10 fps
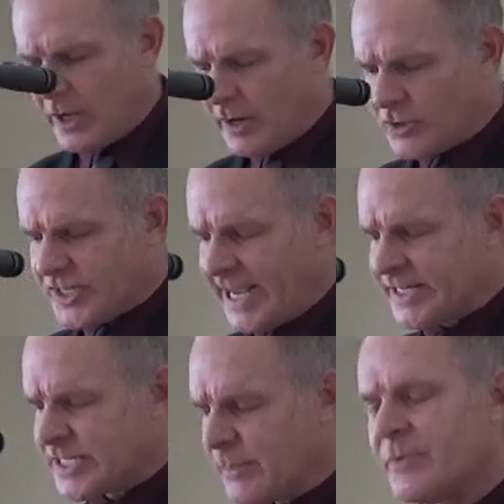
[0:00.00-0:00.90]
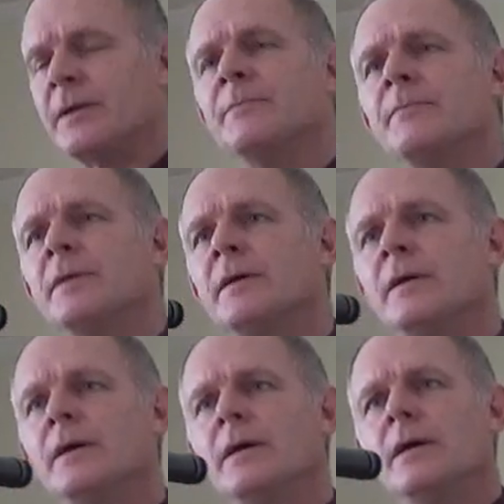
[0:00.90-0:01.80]
you to understand something.
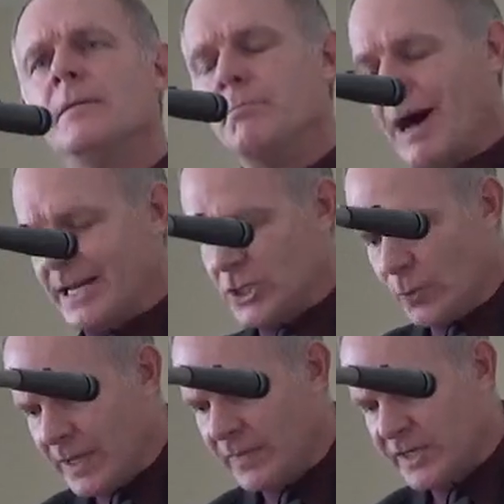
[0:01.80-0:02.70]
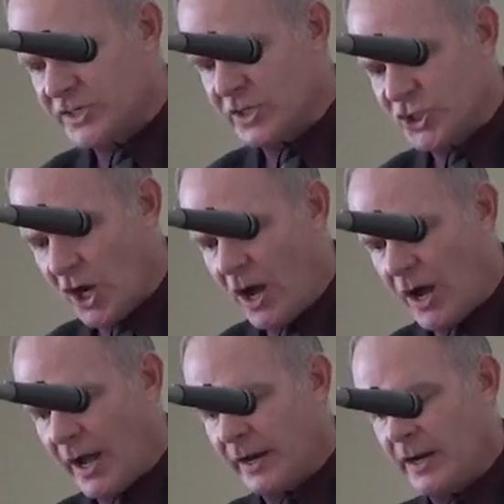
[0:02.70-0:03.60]
By doing this to
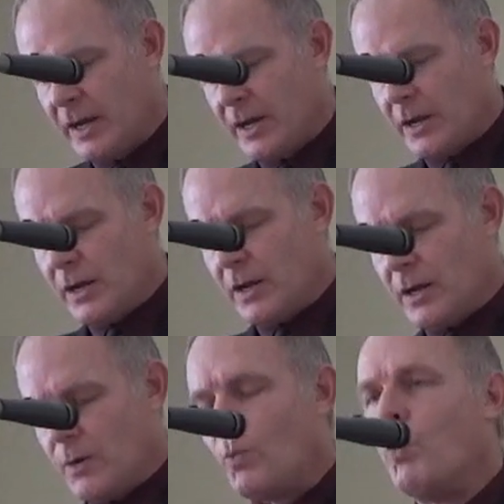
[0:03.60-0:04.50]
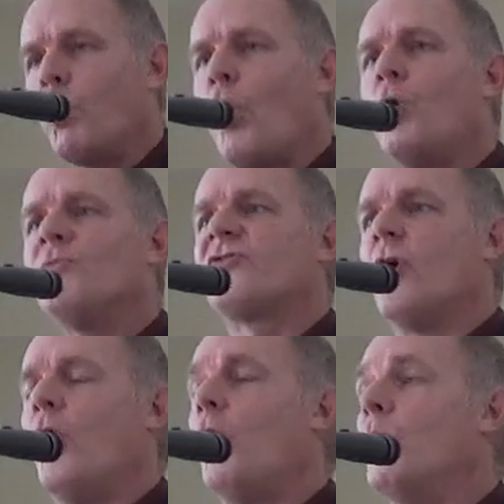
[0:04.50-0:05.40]
John, Rome's
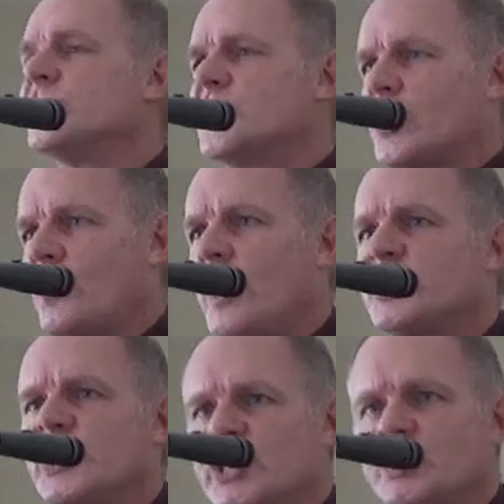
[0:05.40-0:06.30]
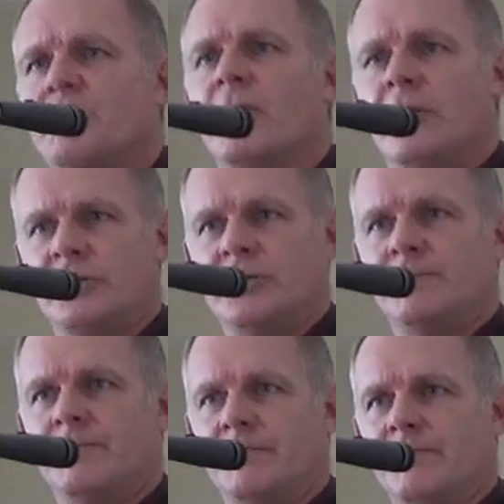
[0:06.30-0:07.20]
goal was to crush his spirit.
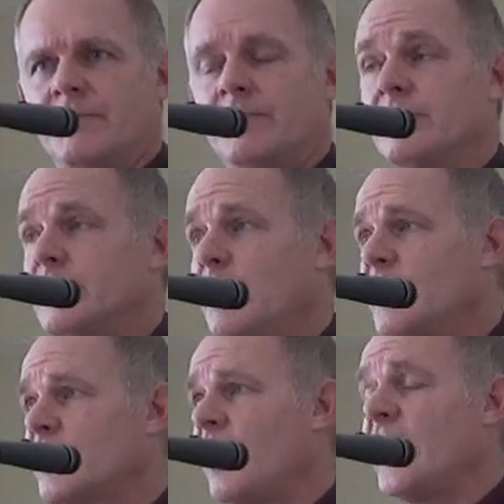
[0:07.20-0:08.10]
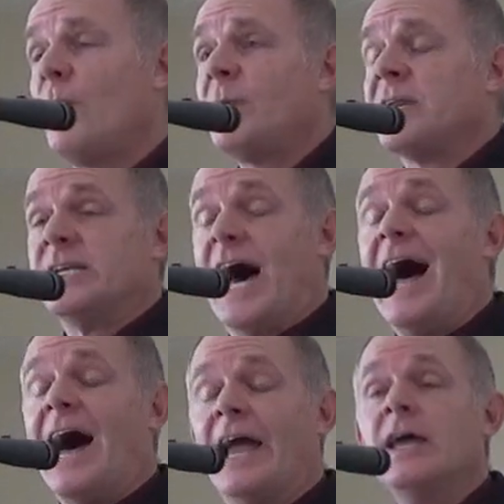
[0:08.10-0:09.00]
They wanted, to, they wanted him to
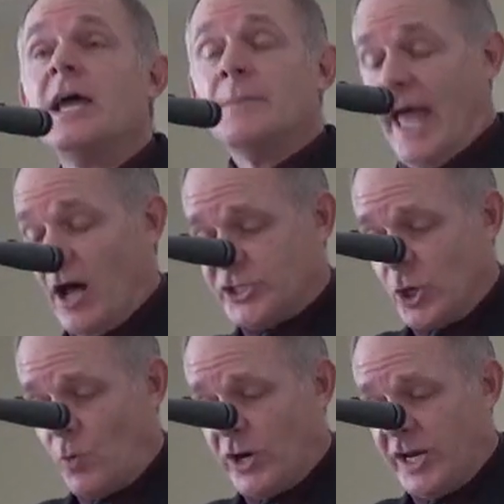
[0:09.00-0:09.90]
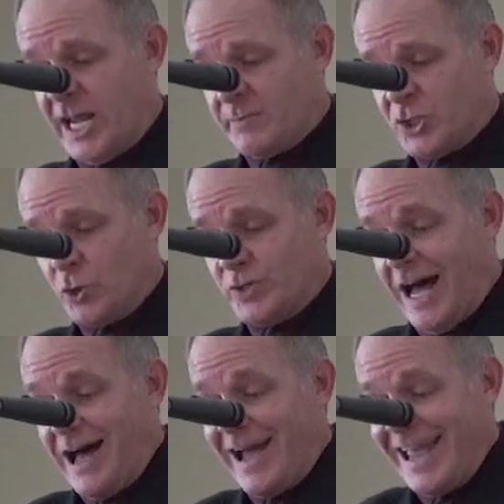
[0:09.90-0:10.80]
die, but they also wanted him to
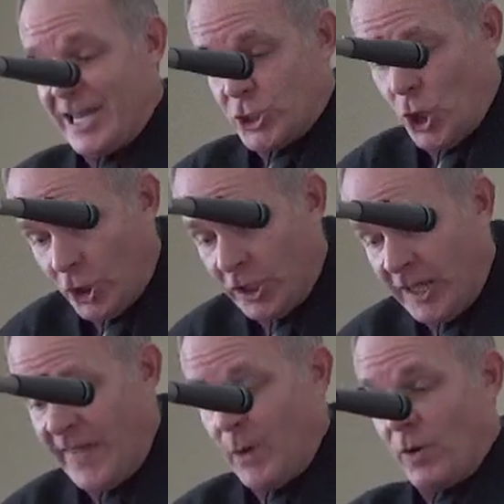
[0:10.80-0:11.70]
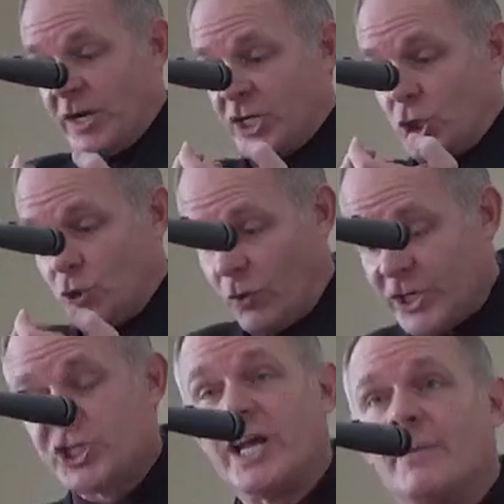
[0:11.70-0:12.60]
die internally. They wanted to
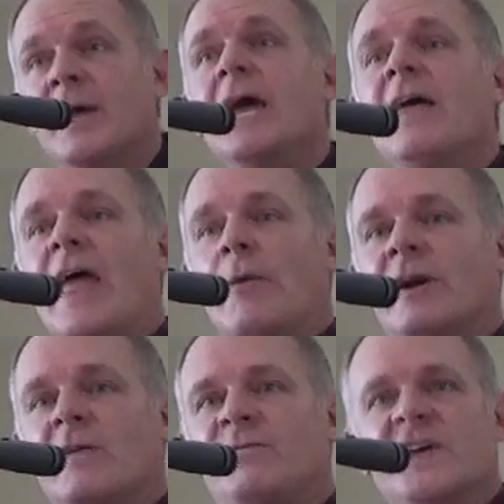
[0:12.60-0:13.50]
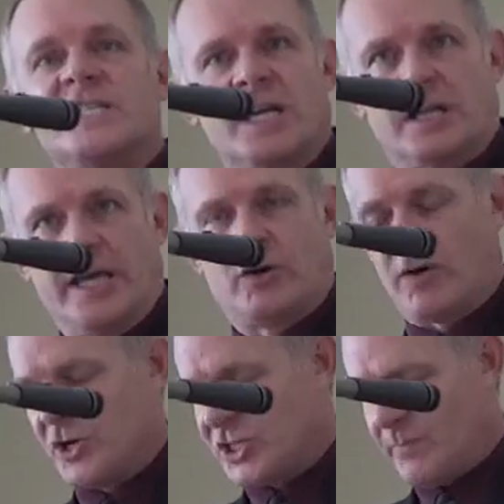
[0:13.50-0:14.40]
crush him. They wanted to physically
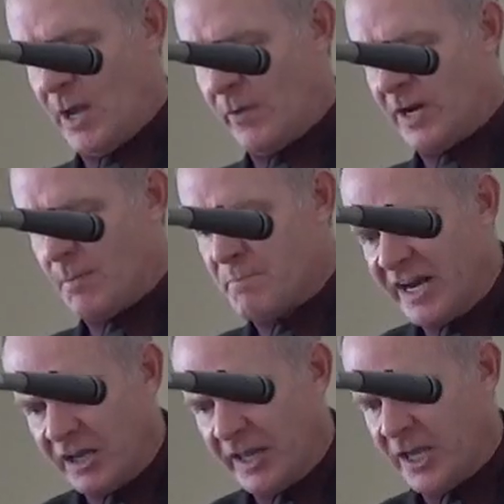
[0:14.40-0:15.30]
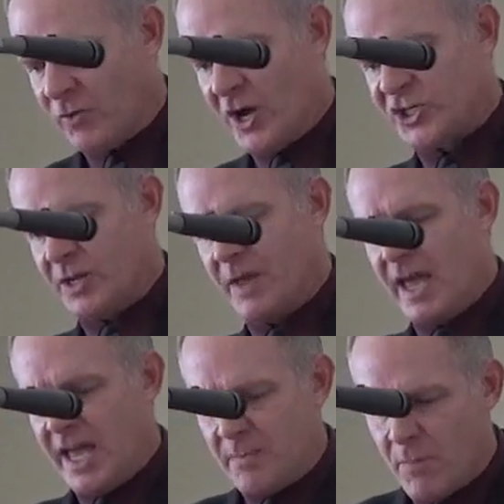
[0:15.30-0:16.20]
crush him. They wanted to mentally crush him,
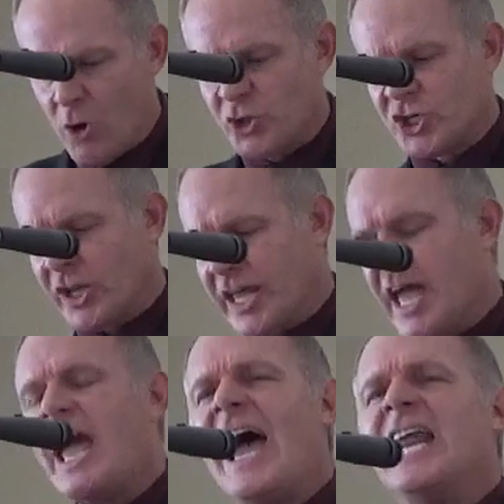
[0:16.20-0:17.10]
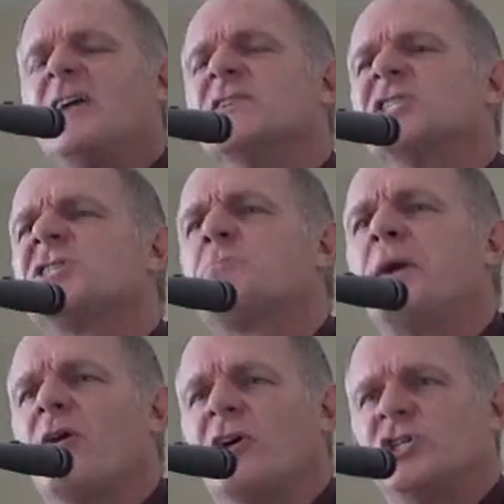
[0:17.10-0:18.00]
emotionally, and even
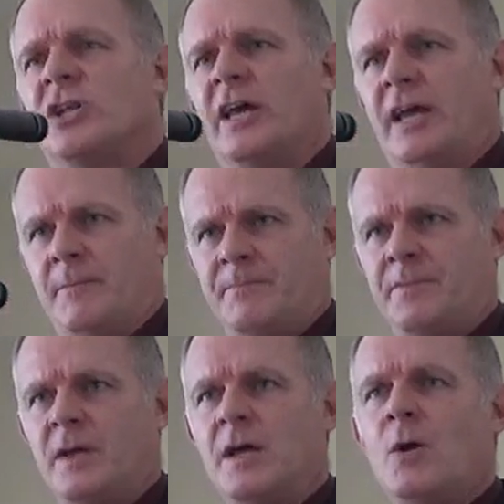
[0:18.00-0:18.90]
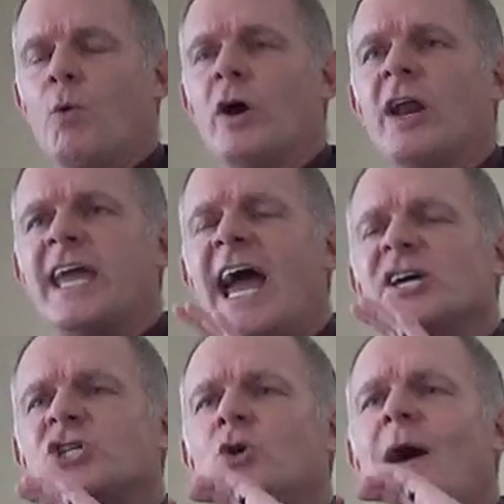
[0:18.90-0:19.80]
spiritually. We're going to
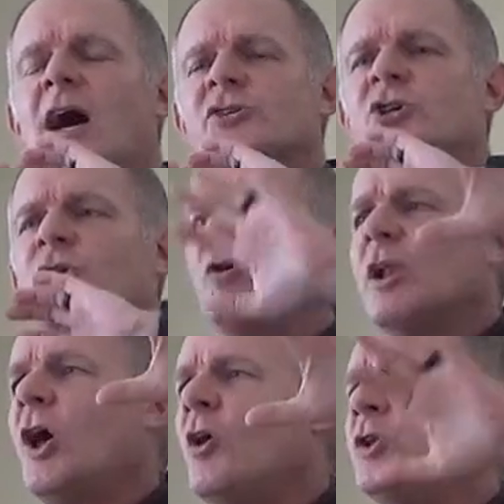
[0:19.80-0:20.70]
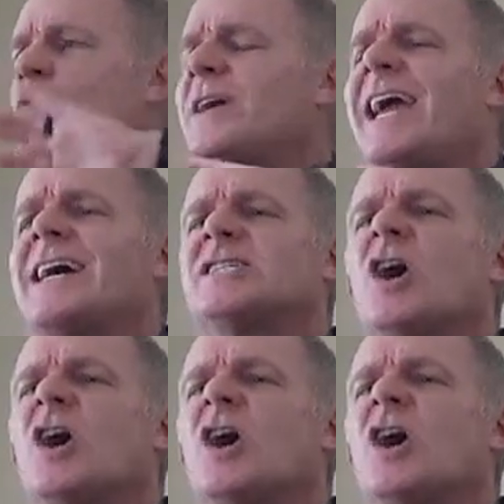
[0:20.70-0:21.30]
cast you out so you're alone. You can't